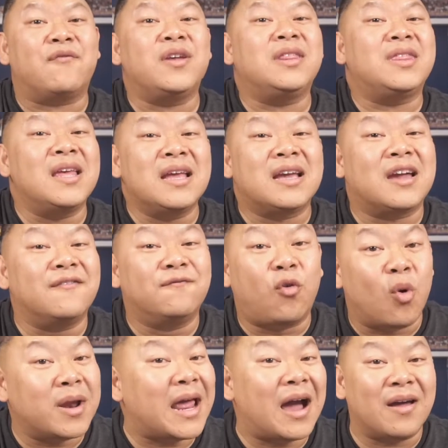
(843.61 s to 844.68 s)
everything can
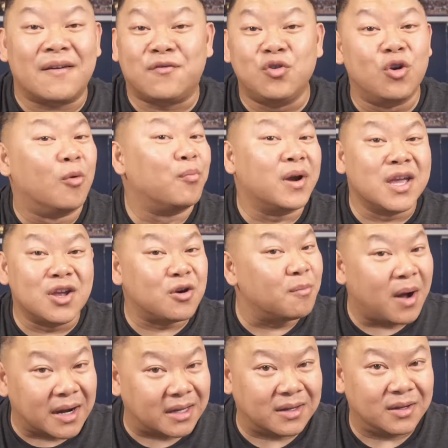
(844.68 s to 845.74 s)
void out if you don't bring in
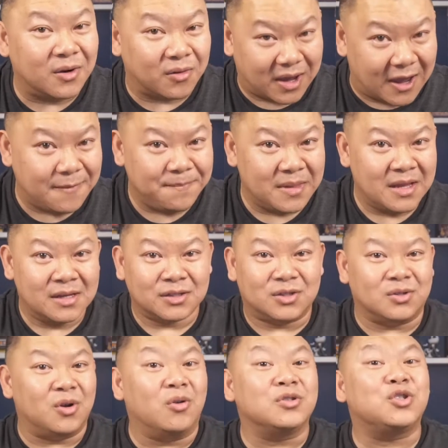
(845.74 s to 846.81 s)
your money. Okay.
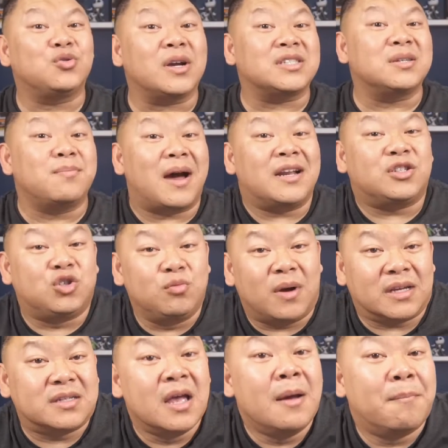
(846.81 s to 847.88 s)
So don't stress about it too
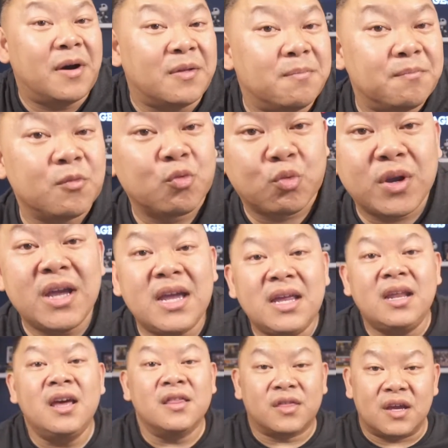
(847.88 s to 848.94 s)
much, but
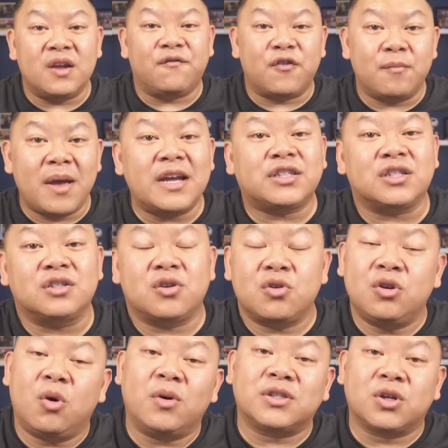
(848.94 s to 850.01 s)
read the information so
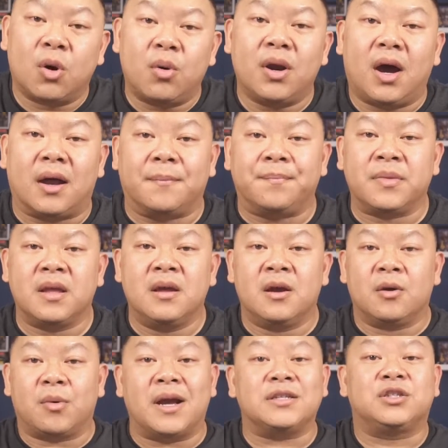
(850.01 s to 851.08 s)
you know what's going on.
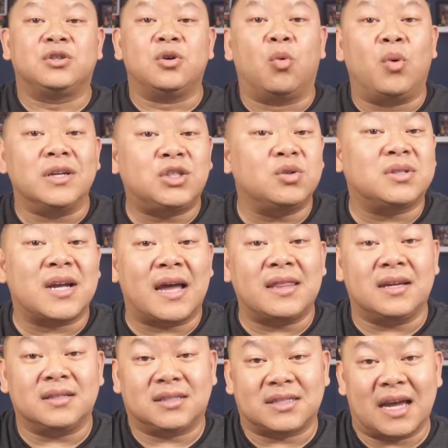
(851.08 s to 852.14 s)
Right. So once you sign
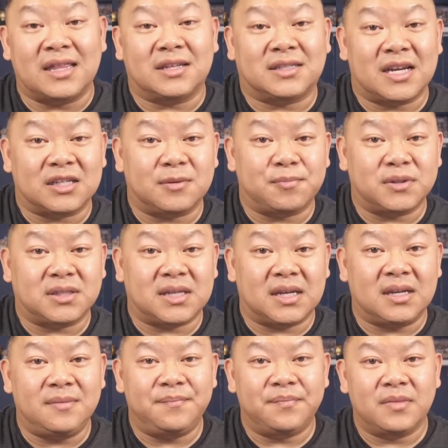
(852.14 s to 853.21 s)
the intent to
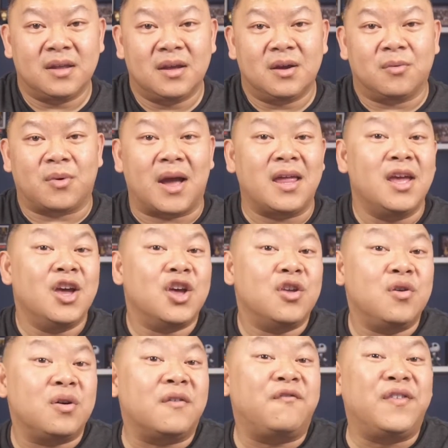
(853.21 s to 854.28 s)
proceed, right,
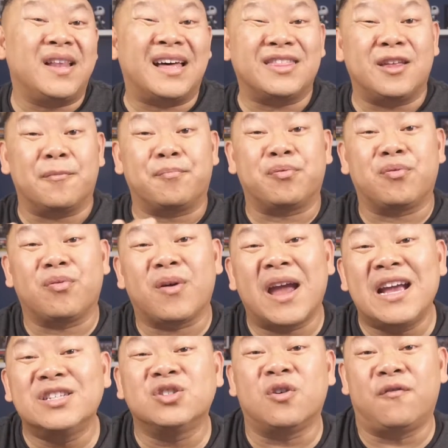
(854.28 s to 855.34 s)
you're going to fill out the
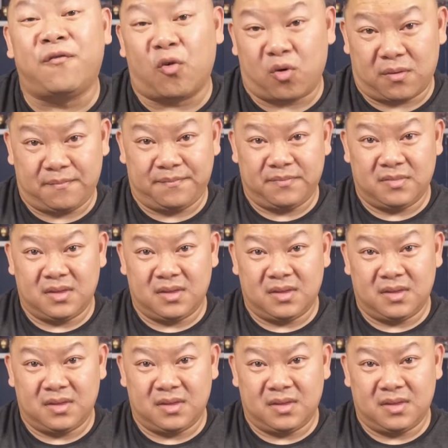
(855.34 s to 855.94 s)
appraisal form.